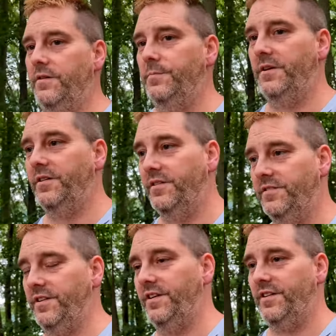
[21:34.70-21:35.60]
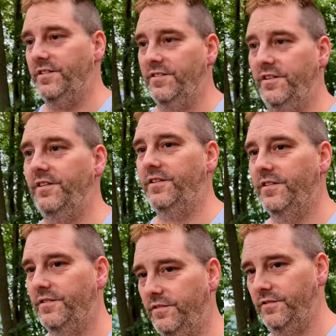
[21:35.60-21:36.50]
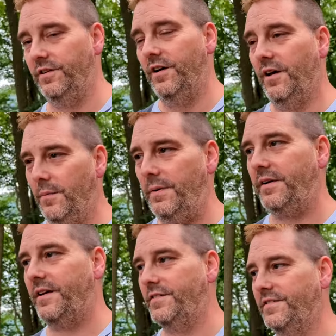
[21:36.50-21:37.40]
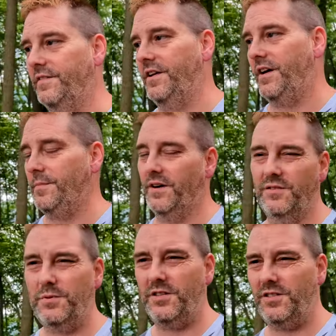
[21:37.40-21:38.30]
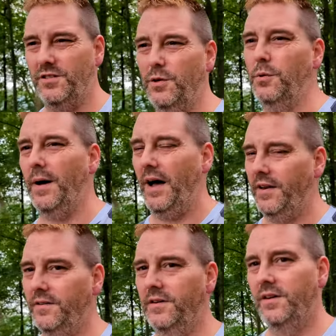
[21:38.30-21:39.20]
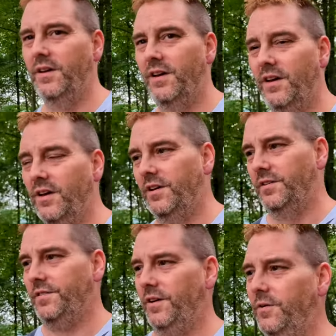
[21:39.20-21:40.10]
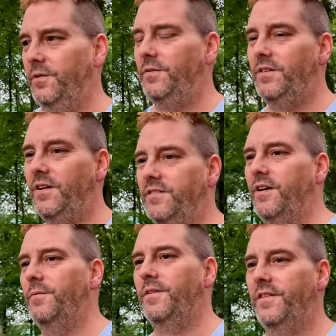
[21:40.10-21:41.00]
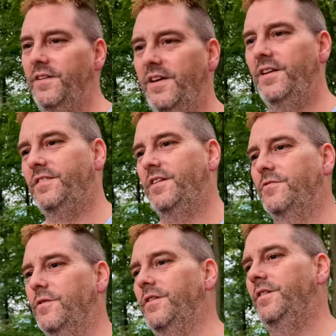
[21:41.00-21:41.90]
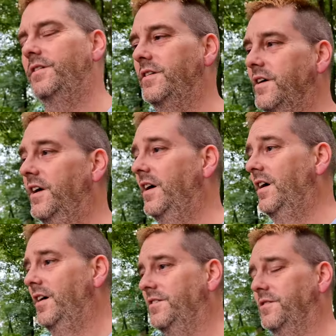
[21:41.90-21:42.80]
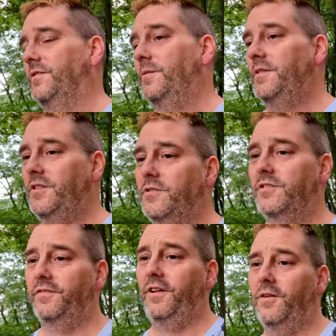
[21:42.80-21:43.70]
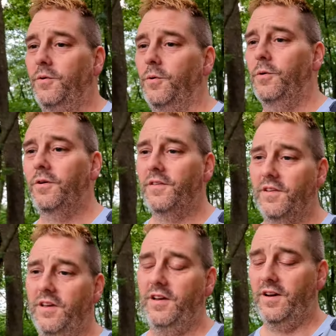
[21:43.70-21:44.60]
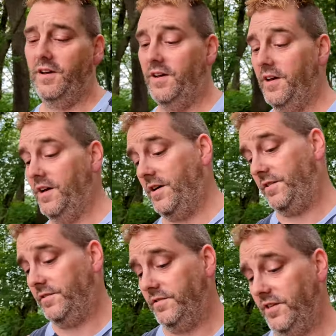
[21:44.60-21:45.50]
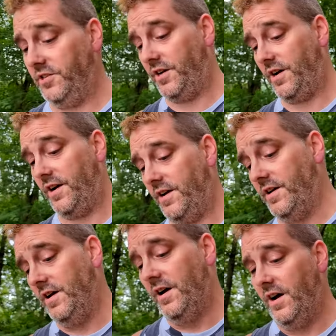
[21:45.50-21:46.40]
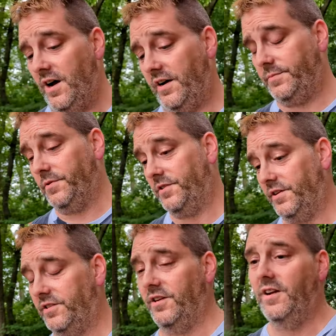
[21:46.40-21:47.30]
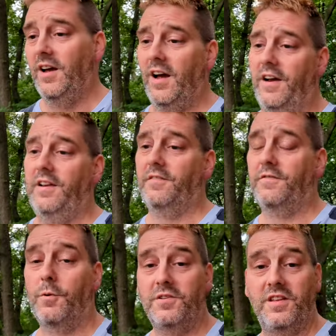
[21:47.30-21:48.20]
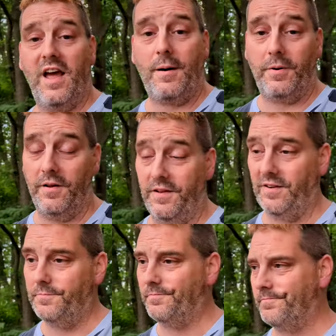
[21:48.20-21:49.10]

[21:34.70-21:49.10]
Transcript: because it is back down to 79 minutes, which isn't too bad. So the only downside with it is Android, so if I want to use the Flow or the uh, DJI Osmo 6, I need to force the app on there.